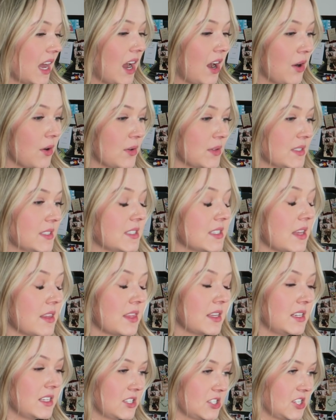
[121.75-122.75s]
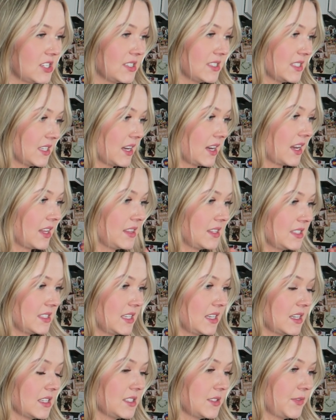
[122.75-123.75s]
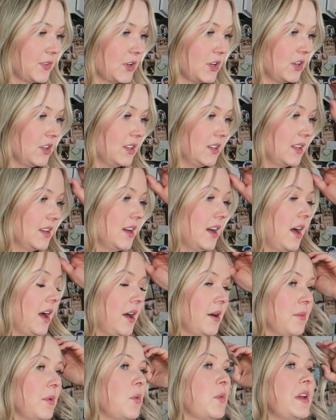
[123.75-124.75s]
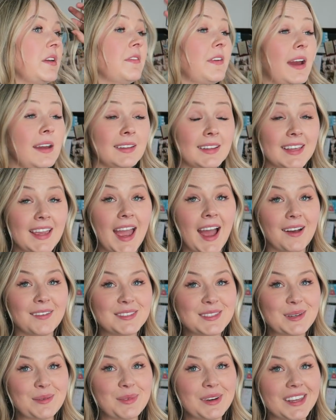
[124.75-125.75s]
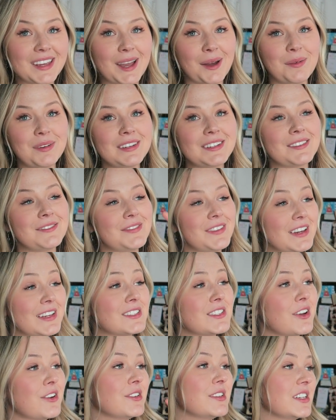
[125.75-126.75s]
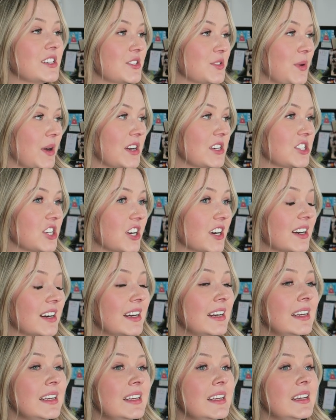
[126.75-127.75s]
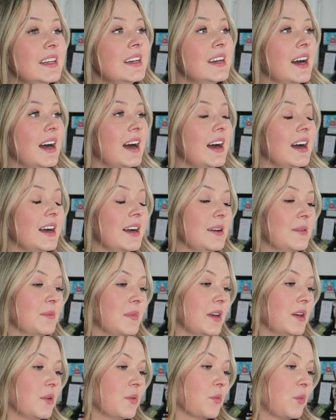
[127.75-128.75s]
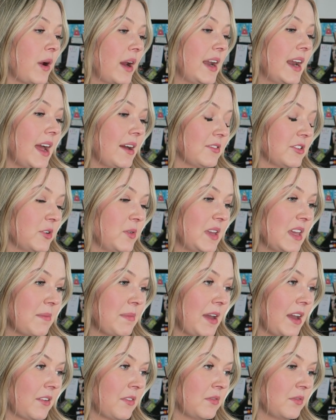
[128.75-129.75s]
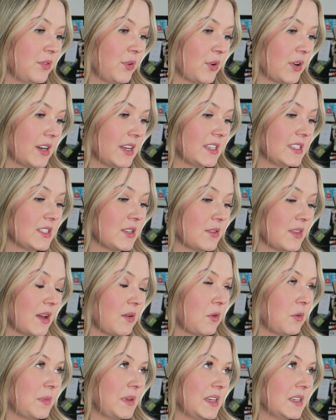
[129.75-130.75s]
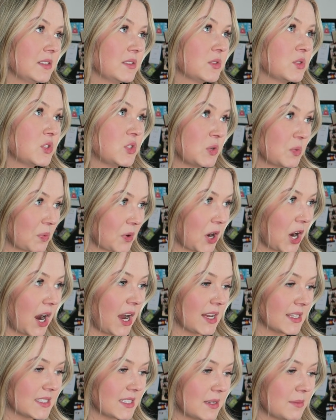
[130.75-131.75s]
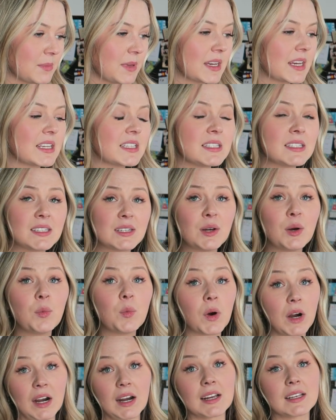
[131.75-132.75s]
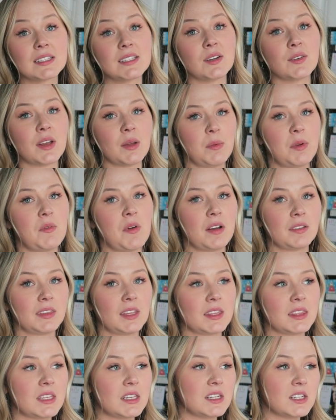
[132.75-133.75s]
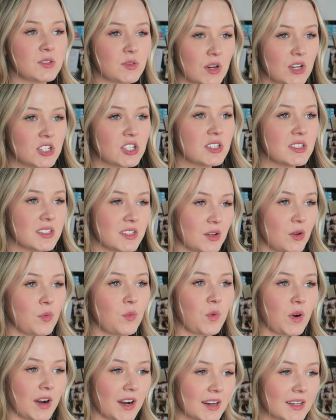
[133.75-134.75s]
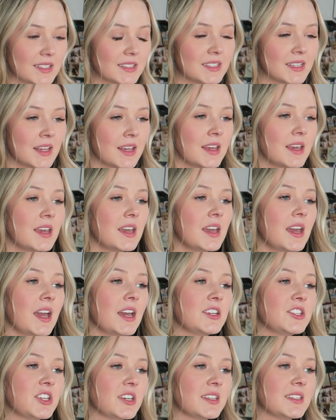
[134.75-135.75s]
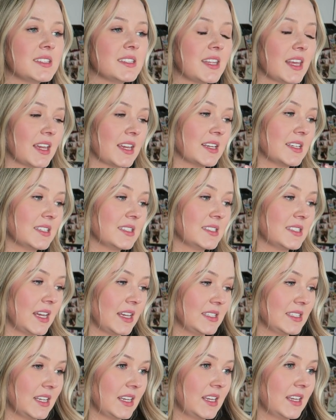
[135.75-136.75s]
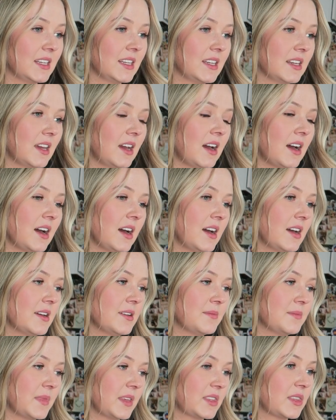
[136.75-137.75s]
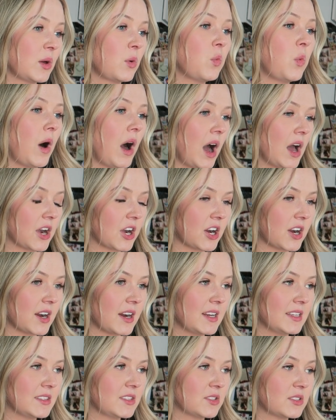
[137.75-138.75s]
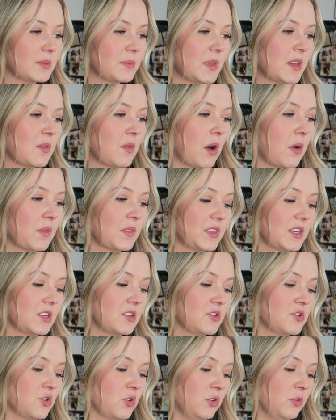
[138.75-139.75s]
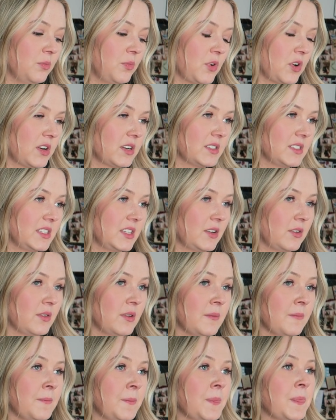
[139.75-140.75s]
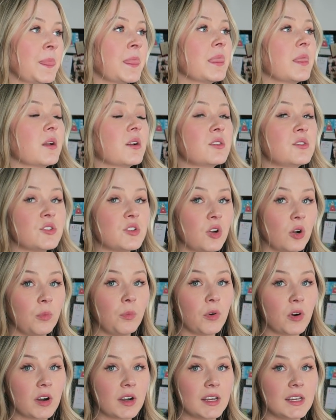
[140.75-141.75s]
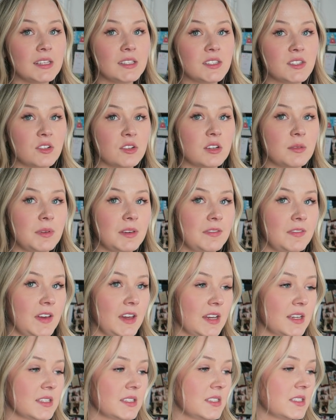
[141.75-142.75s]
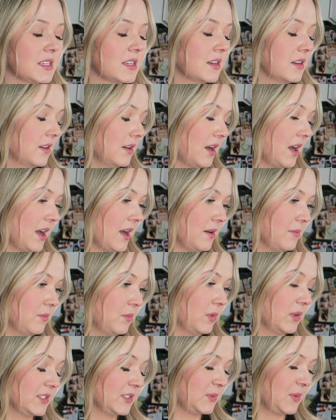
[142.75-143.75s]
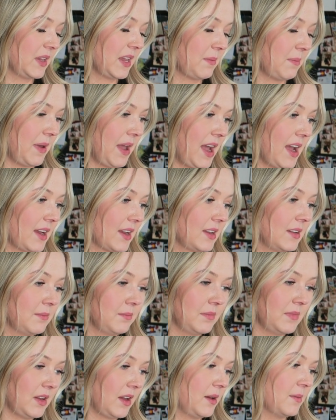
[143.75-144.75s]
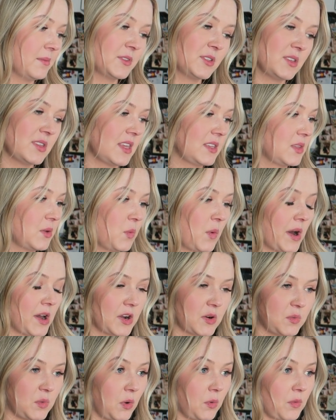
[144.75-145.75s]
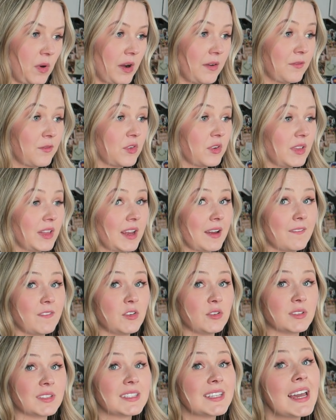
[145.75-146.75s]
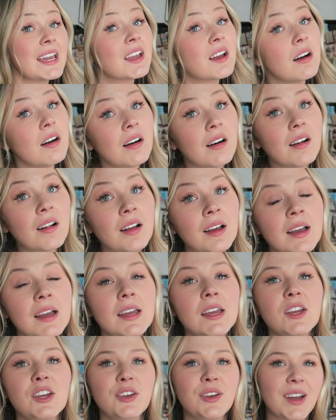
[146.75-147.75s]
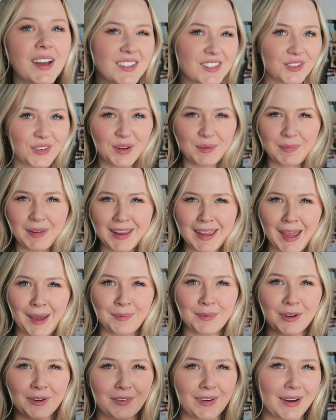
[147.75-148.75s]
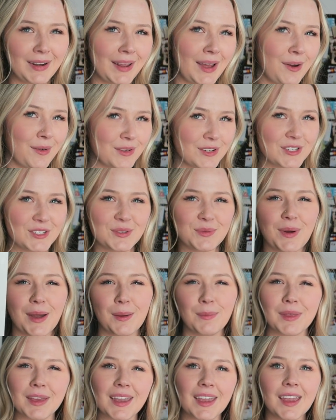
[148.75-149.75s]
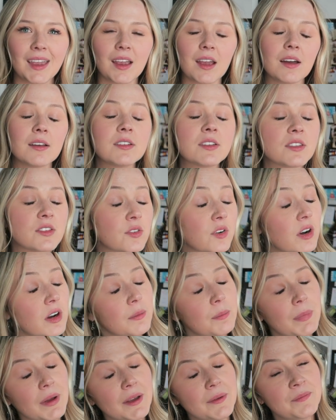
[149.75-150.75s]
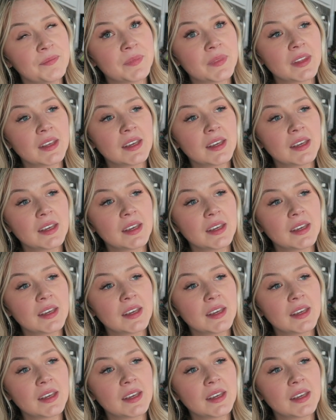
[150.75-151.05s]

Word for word: the house, the dishes, again, the sink is full. We finally have somebody coming to fix our dishwasher right after we get back from Florida, so that will be super awesome. Like, it still works, don't get me wrong, like the dishwasher still works. It just like doesn't, like the water, there's something wrong with the control board. So the control board is due to be fixed once we get back. So that the water will run for like a full cycle. You guys are in my cabinet right now, which is why I'm like hanging out to the door. But